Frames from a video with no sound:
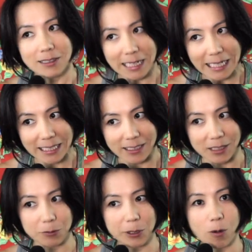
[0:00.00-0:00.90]
Second, it
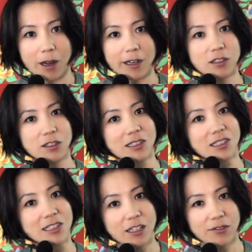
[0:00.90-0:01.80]
requires a
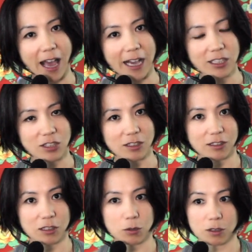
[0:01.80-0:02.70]
set of actions
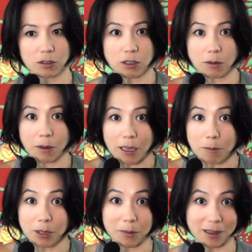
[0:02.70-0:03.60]
in order to
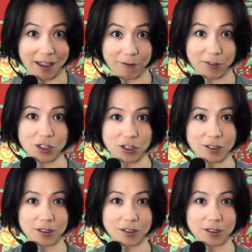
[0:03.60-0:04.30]
implement that vision.